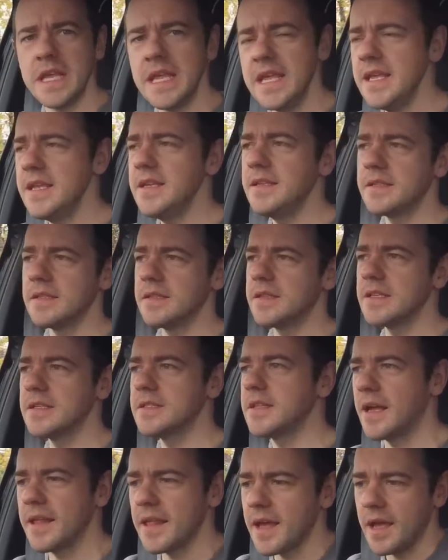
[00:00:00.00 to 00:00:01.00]
E's and things
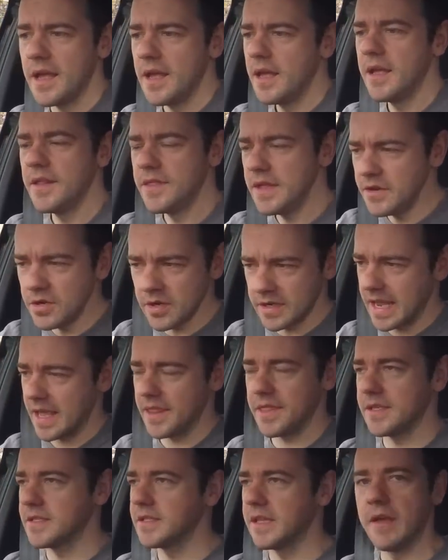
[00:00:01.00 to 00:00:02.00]
like that, they don't get
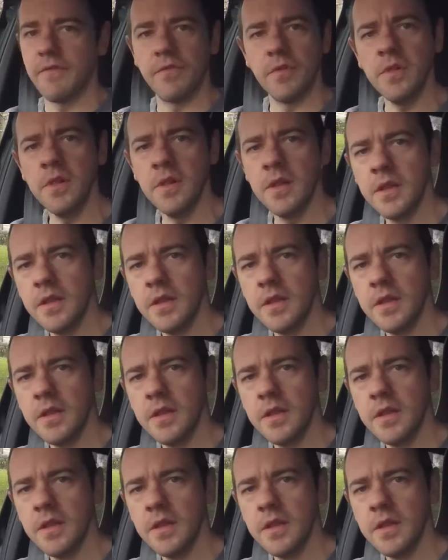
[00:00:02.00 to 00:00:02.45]
this level.